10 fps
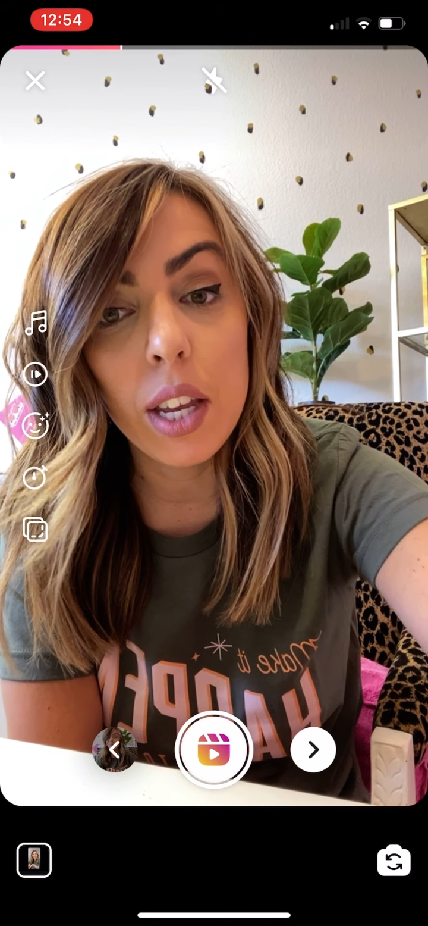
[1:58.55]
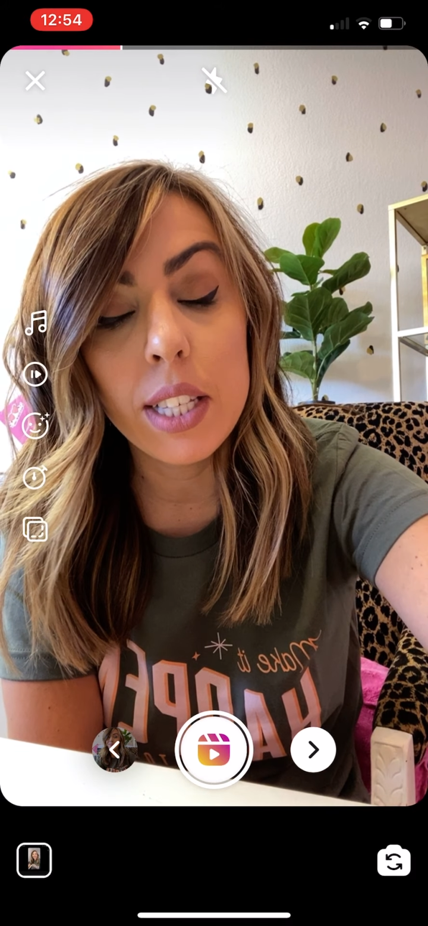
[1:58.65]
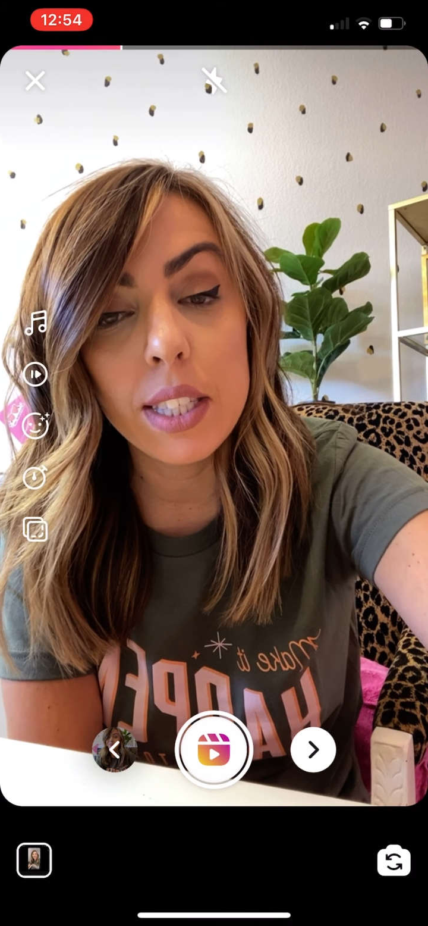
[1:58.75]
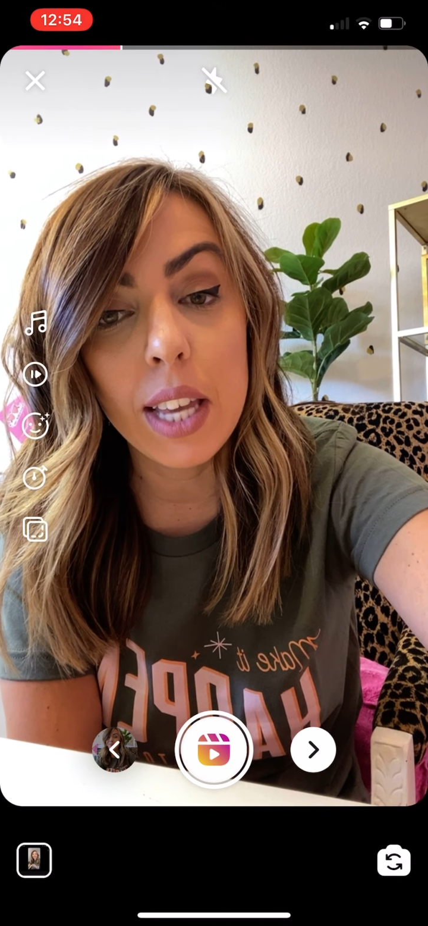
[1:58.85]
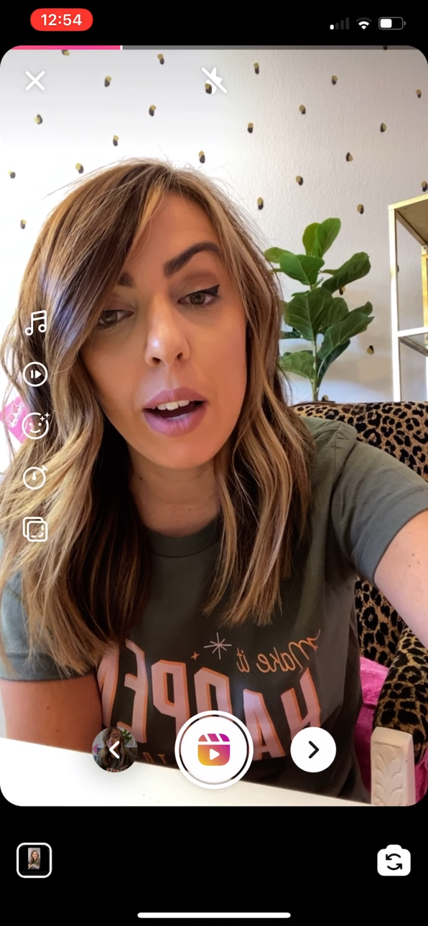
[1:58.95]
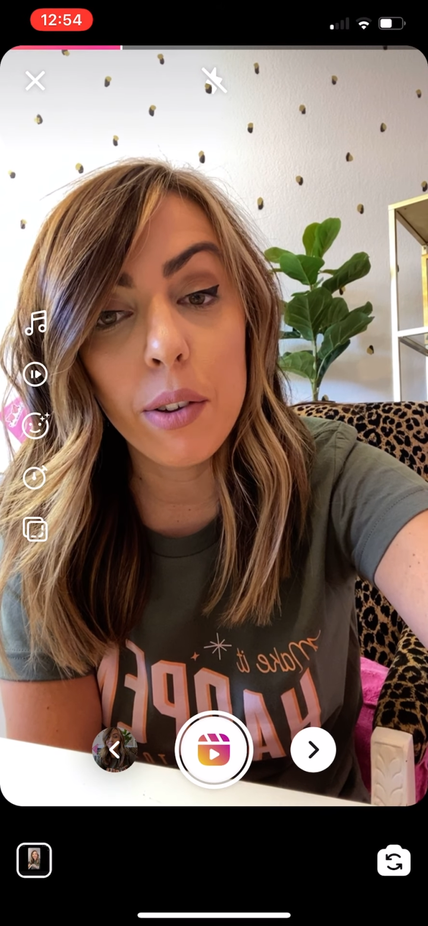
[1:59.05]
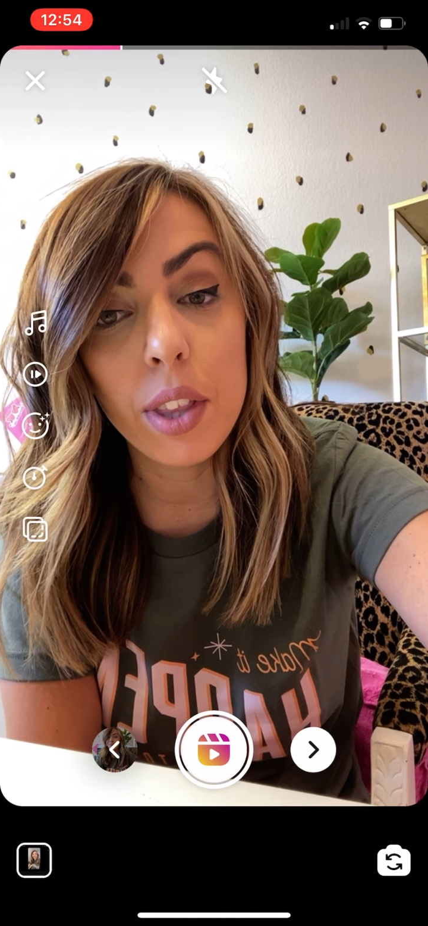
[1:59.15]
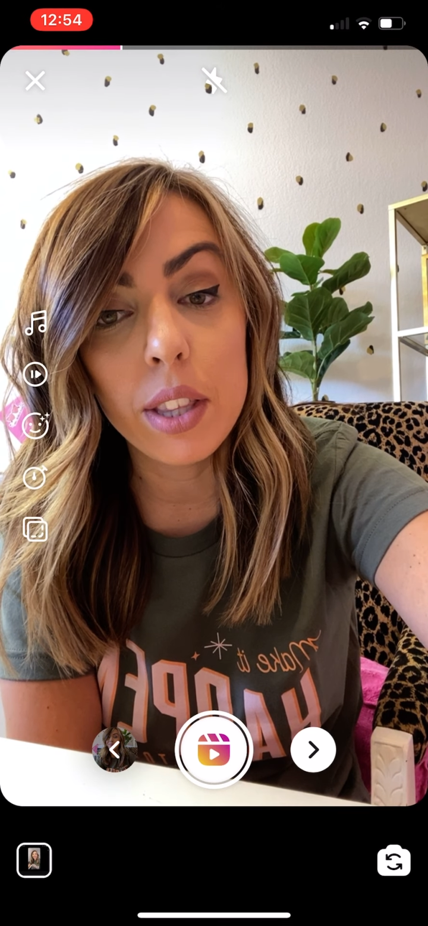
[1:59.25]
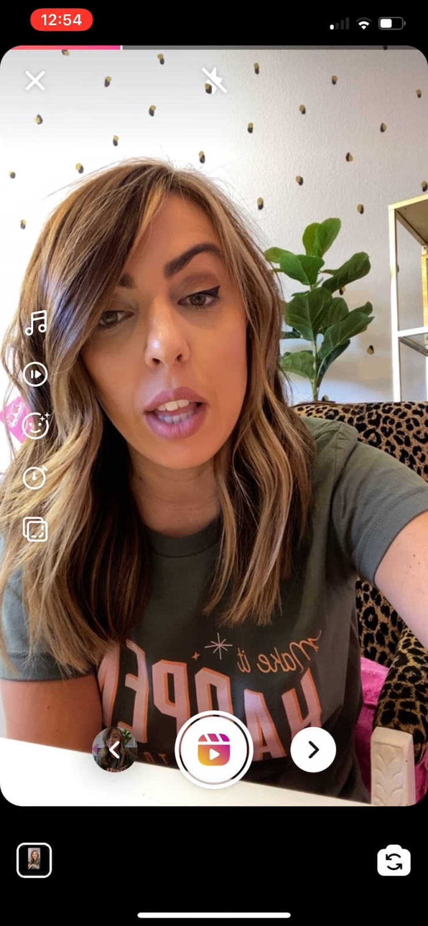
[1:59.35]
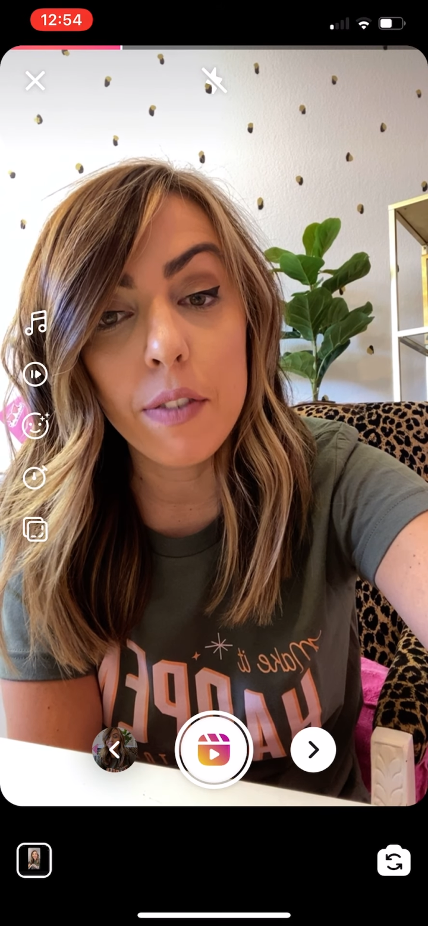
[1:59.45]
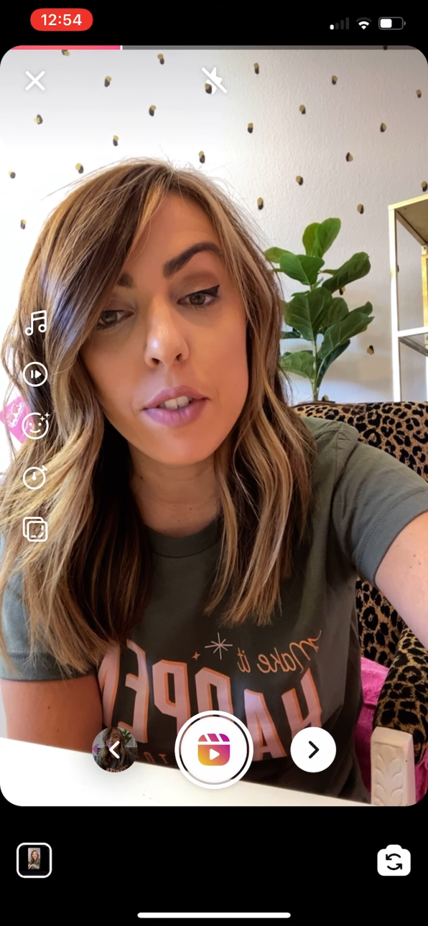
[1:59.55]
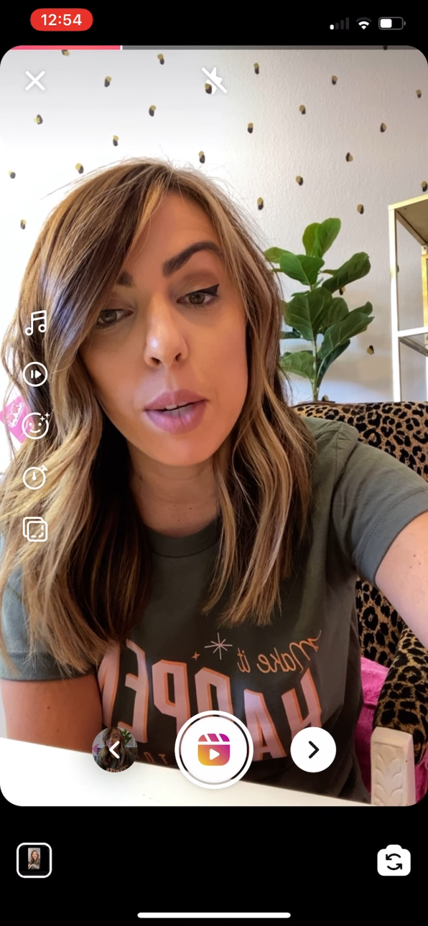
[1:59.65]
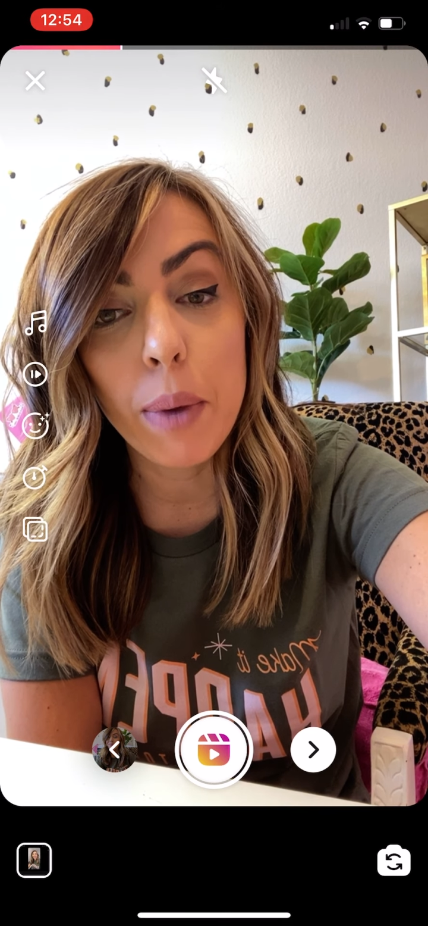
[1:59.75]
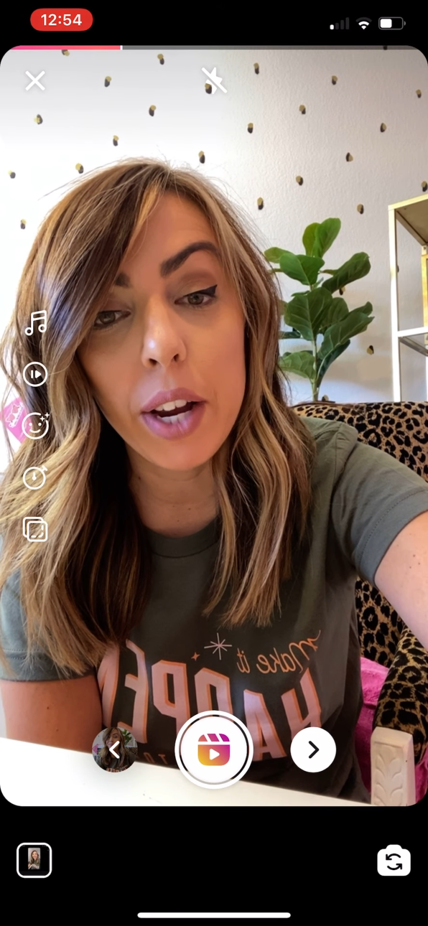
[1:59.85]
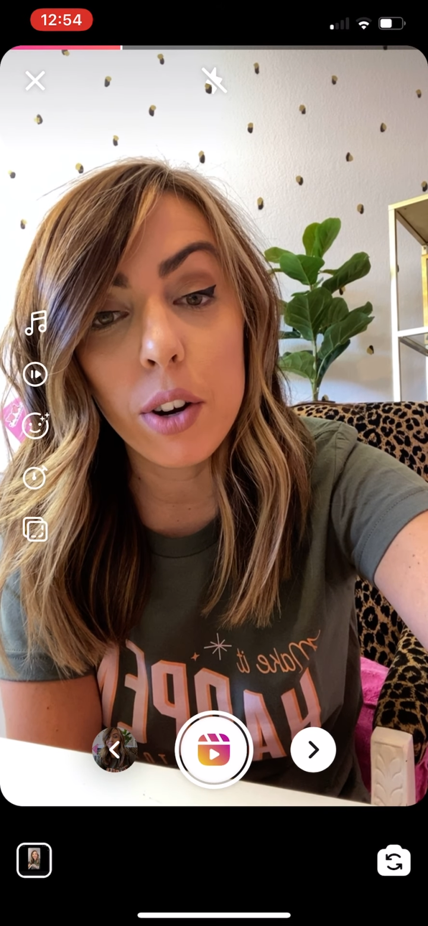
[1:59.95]
see how the left
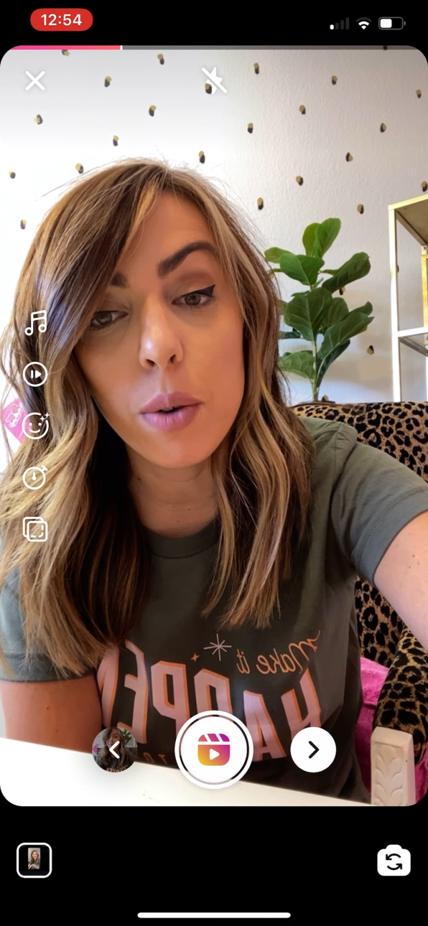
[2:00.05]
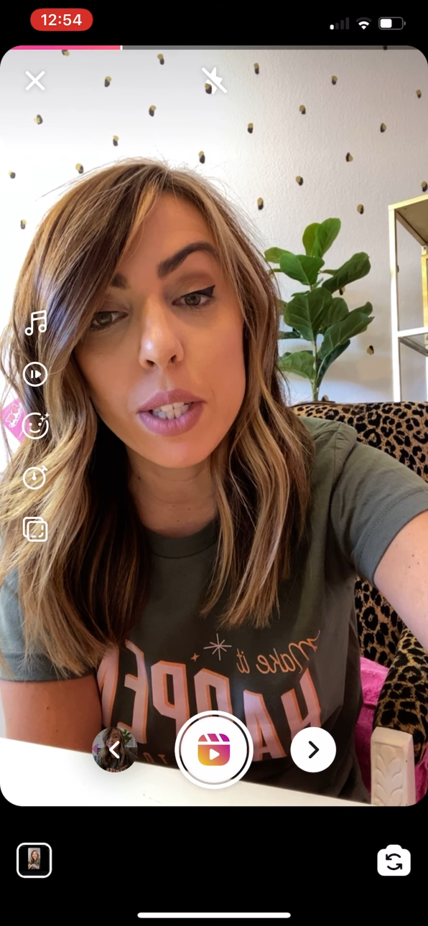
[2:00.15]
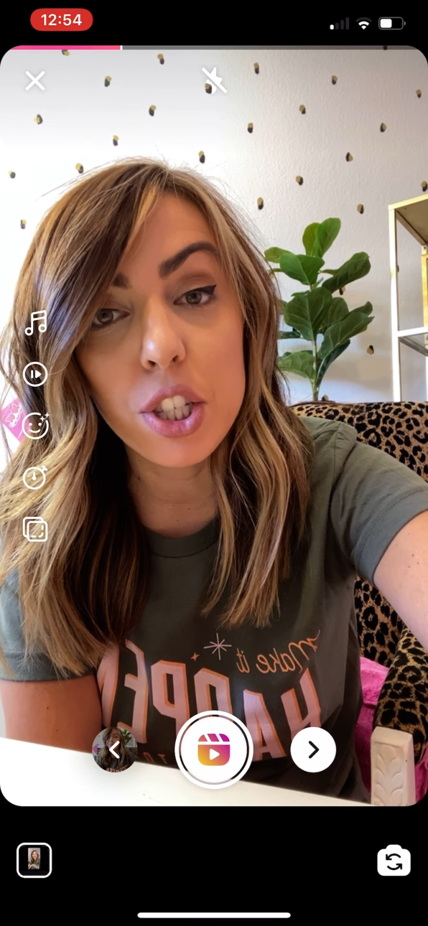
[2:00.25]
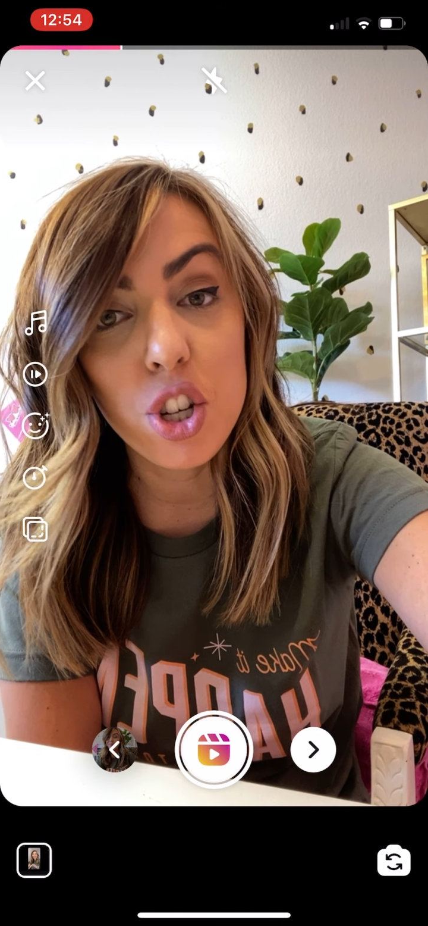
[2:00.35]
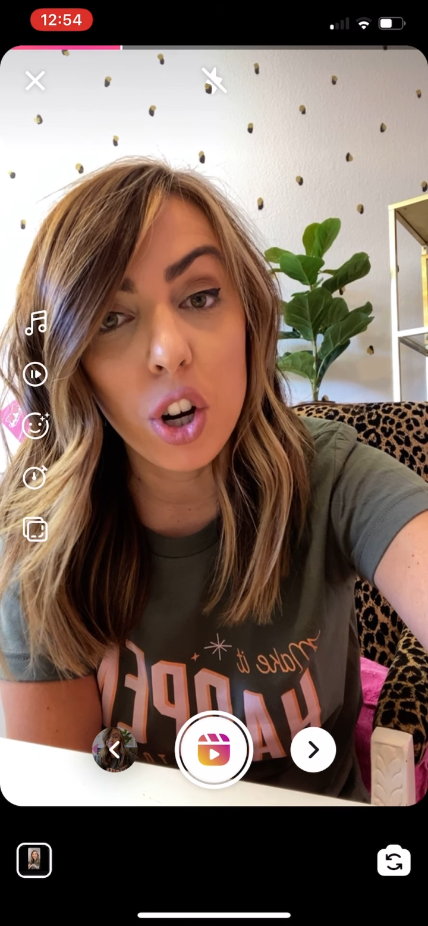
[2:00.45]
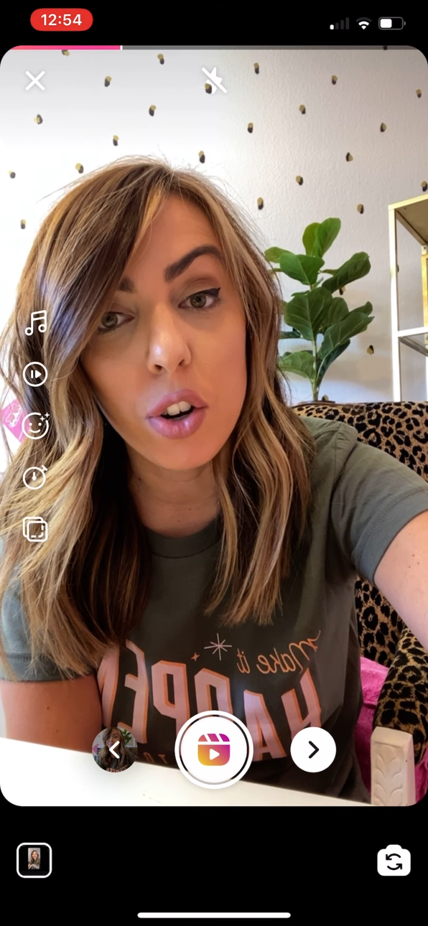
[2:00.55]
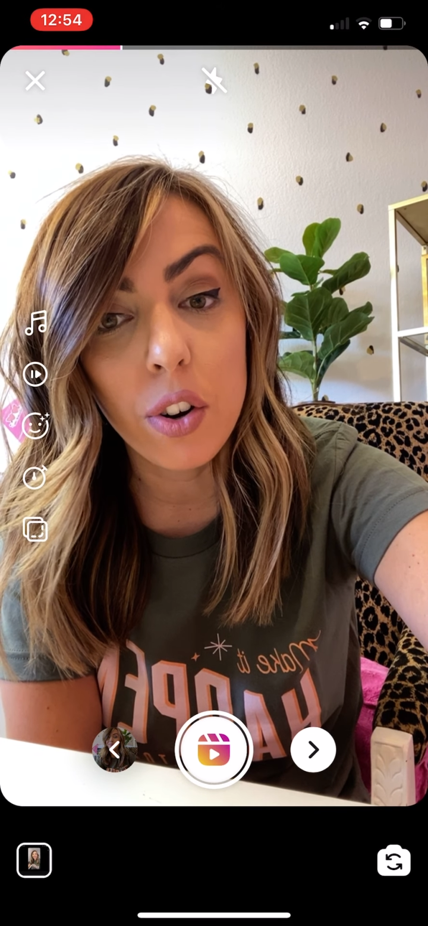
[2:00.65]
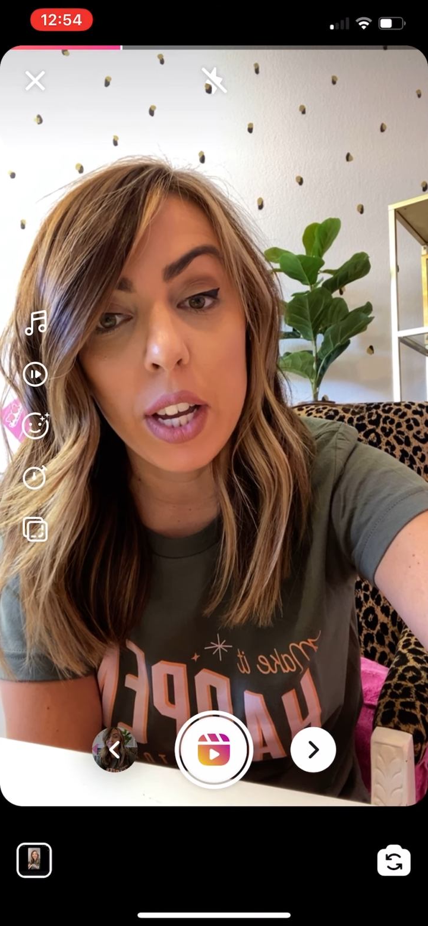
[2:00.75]
arrow is dark gray?